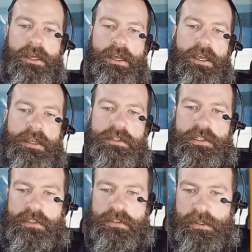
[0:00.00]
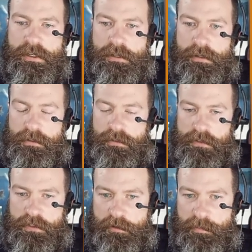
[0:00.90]
And just so
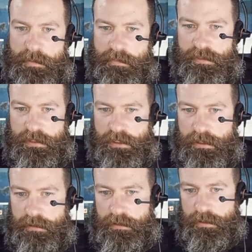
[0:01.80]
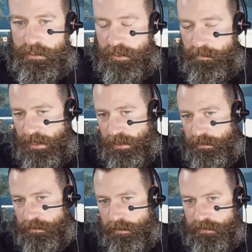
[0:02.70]
you remember, the
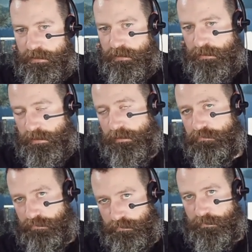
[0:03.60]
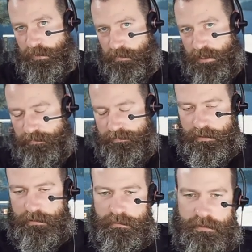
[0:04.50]
command goes in the command
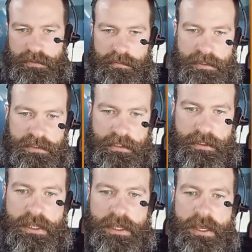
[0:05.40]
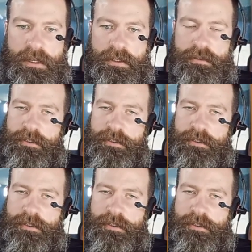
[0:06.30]
field, no surprise there. Then the